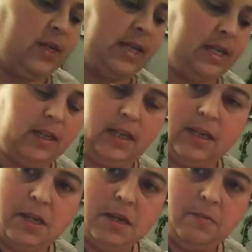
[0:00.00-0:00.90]
for
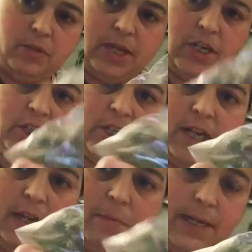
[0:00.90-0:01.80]
healing, protection,
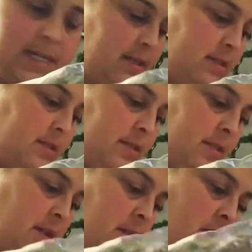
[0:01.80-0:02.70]
and abundance.